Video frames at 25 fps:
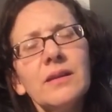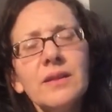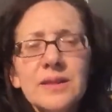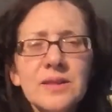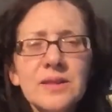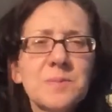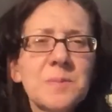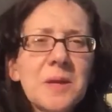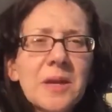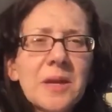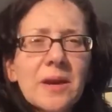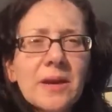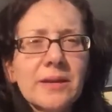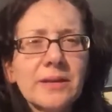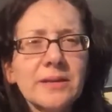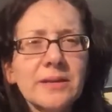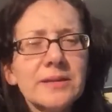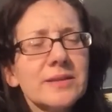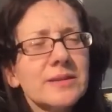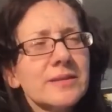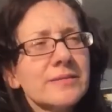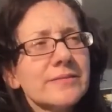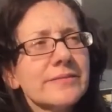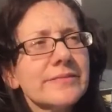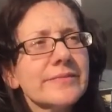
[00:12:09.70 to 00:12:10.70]
Let's be
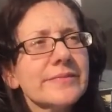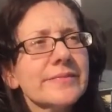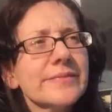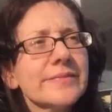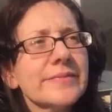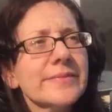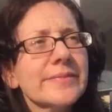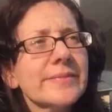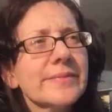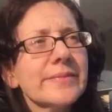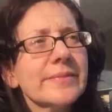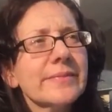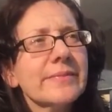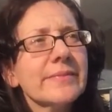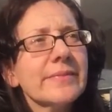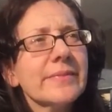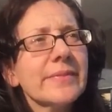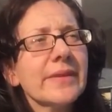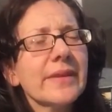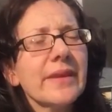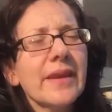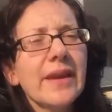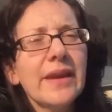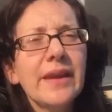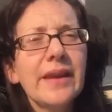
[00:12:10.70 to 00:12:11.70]
honest.
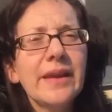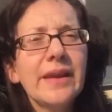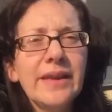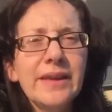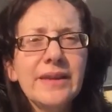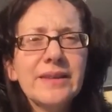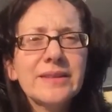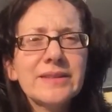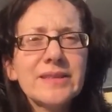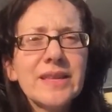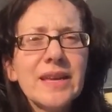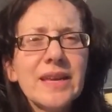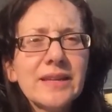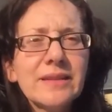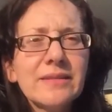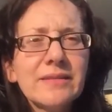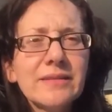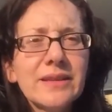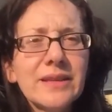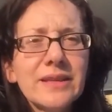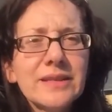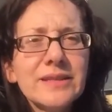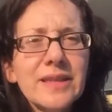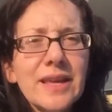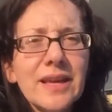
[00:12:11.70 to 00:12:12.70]
He's that
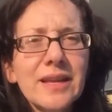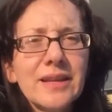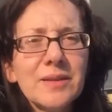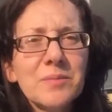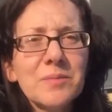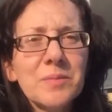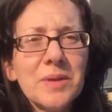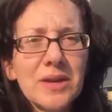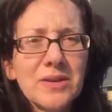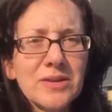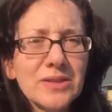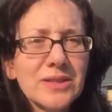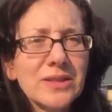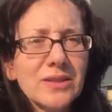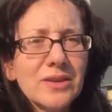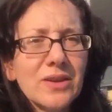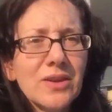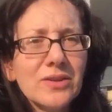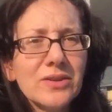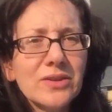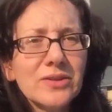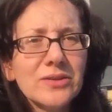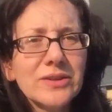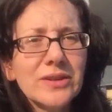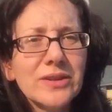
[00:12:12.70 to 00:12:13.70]
he's that embarrassing
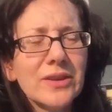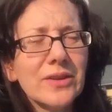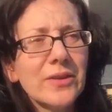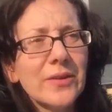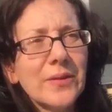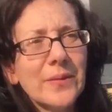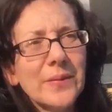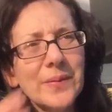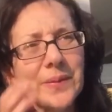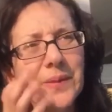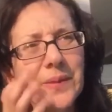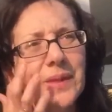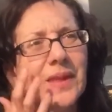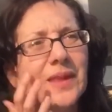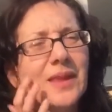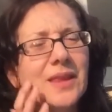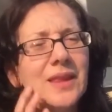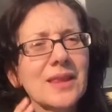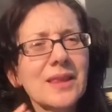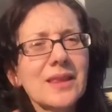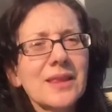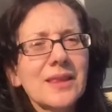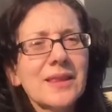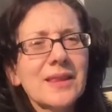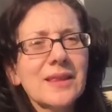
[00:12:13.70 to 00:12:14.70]
uncle, you know,
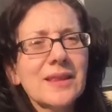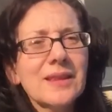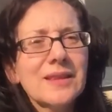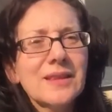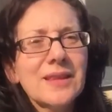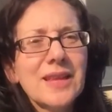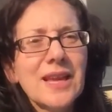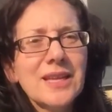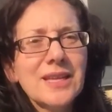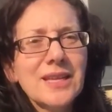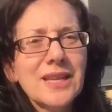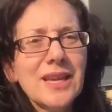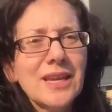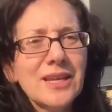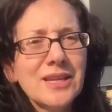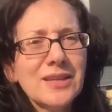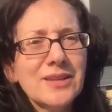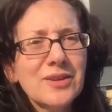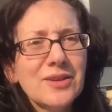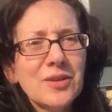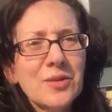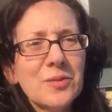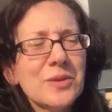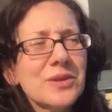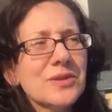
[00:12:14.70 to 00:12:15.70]
that you hate
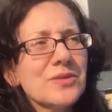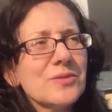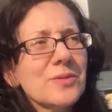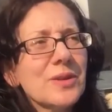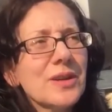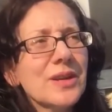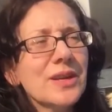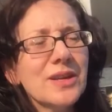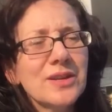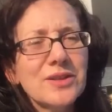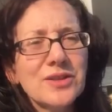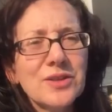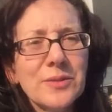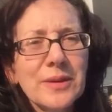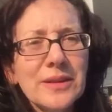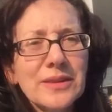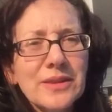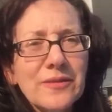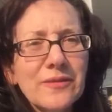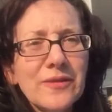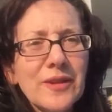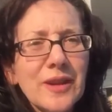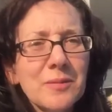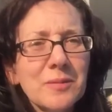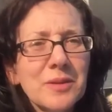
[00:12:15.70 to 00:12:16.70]
you don't want to run into
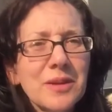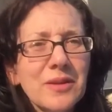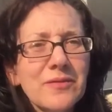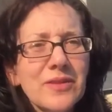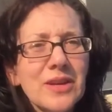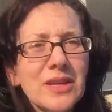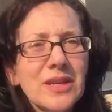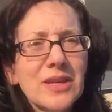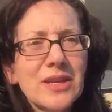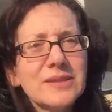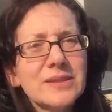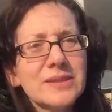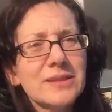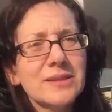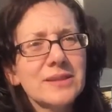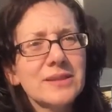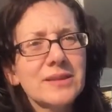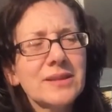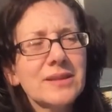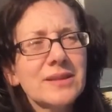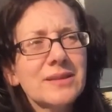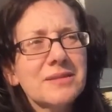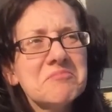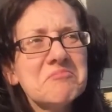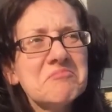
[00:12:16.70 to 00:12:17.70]
at the family events.
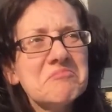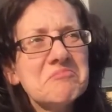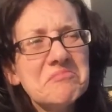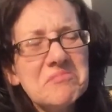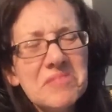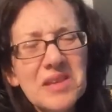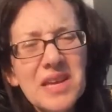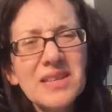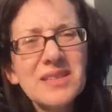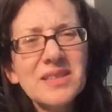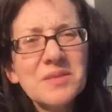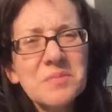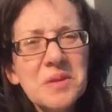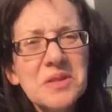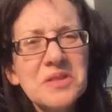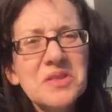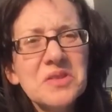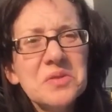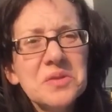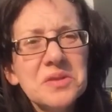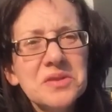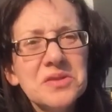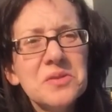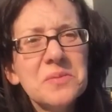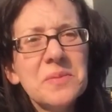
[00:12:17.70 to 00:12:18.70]
He hasn't been
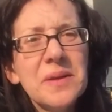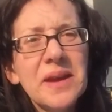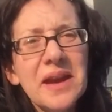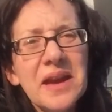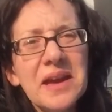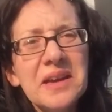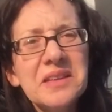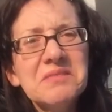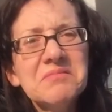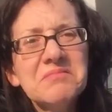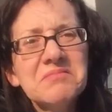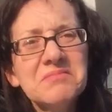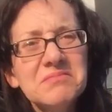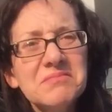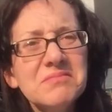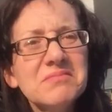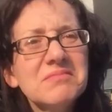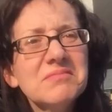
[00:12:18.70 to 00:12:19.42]
doing too bad.